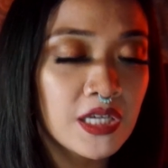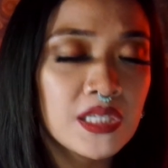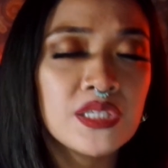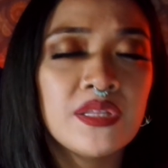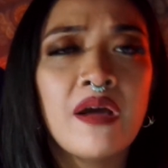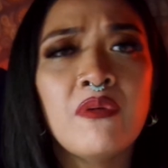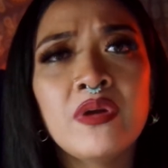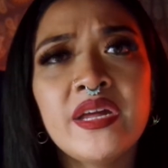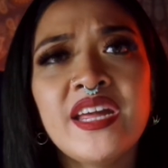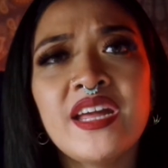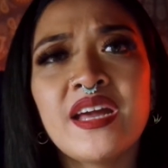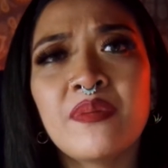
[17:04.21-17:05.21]
So that
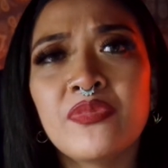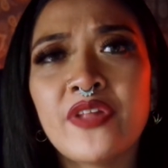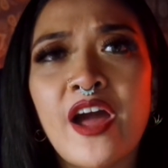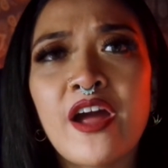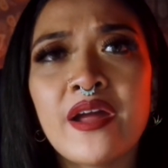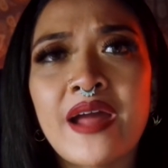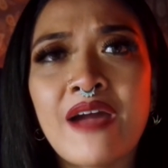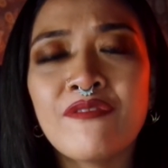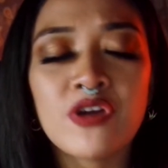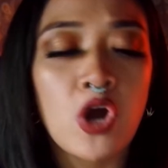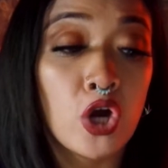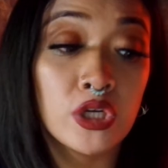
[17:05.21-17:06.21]
way I'm not having
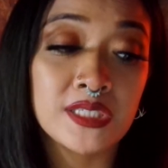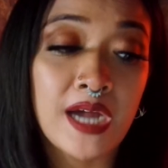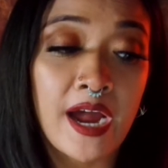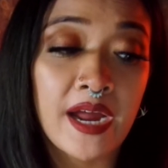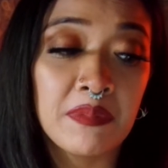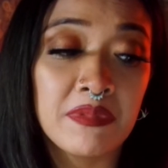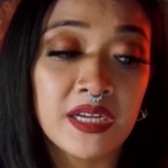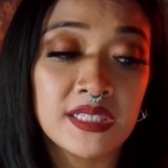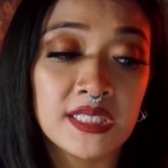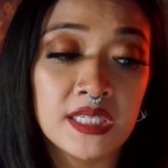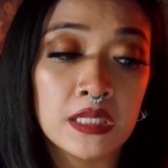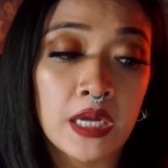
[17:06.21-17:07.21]
a hard time
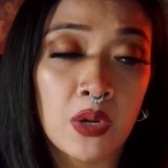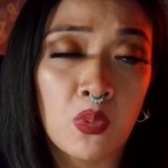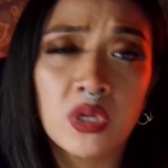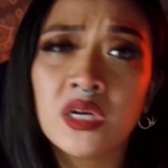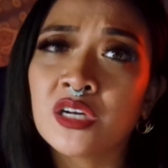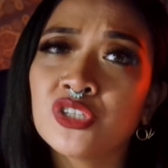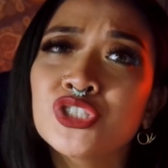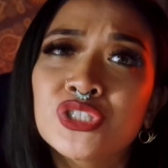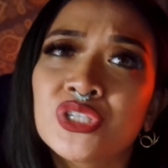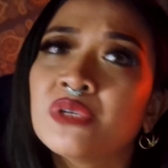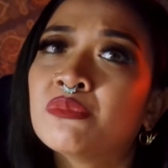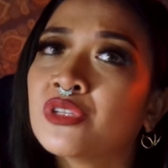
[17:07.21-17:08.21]
guessing like what color
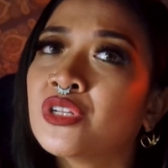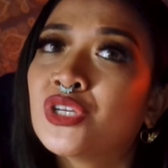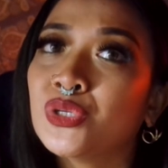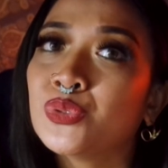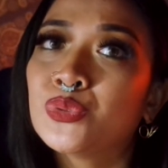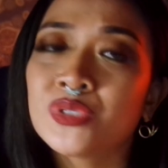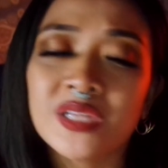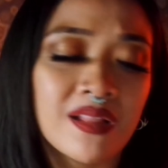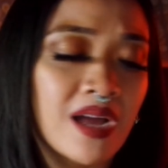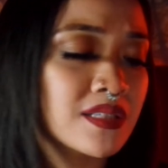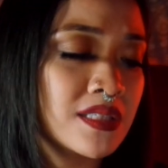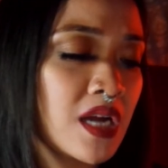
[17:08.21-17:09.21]
scheme did I use the
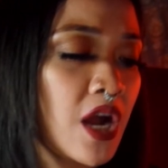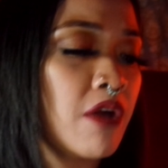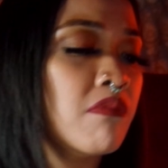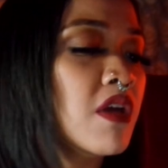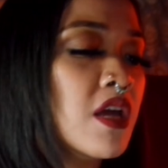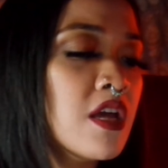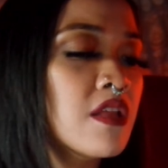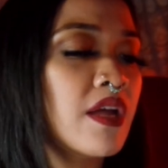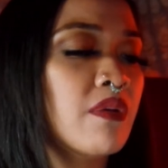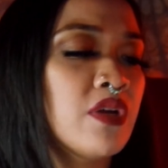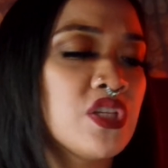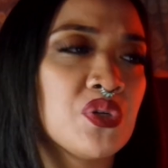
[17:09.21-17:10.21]
last time. That
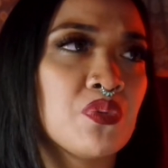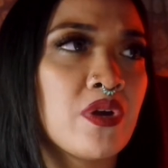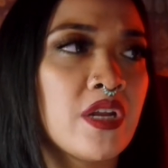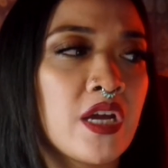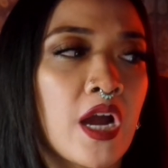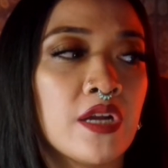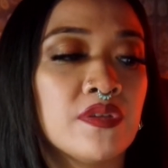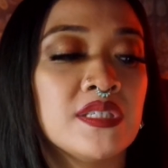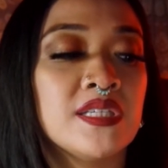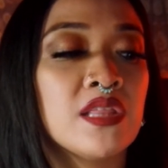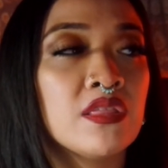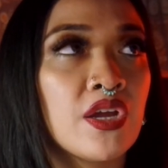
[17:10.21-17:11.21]
way it's already kind of
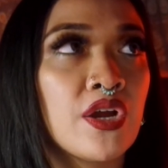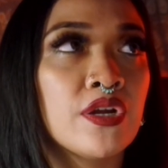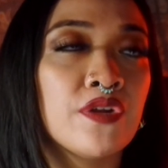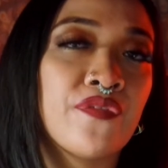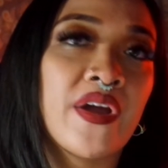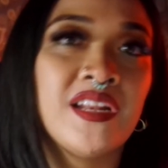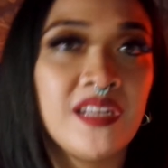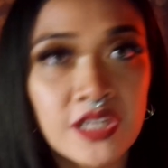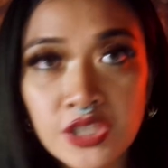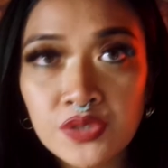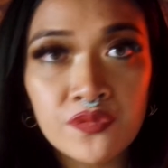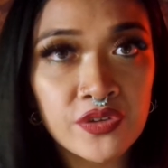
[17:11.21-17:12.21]
set there, and if I needed
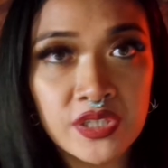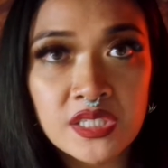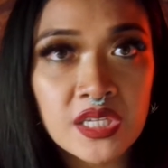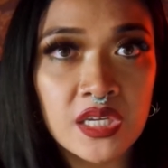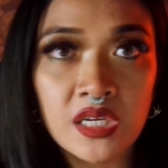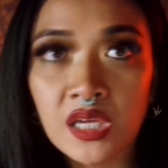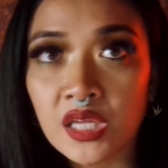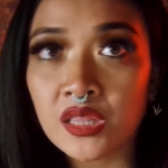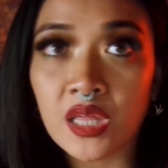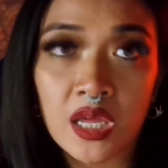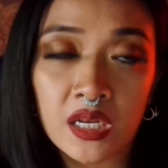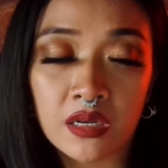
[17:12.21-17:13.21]
to fix it,
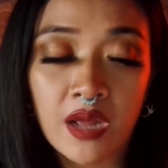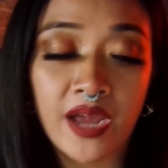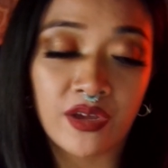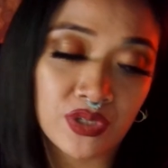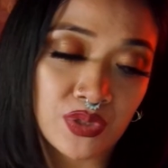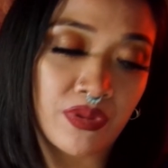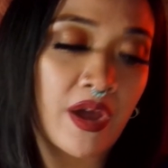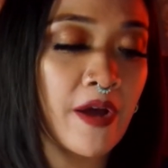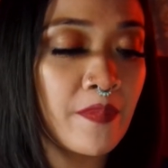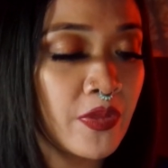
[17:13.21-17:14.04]
then I could do that.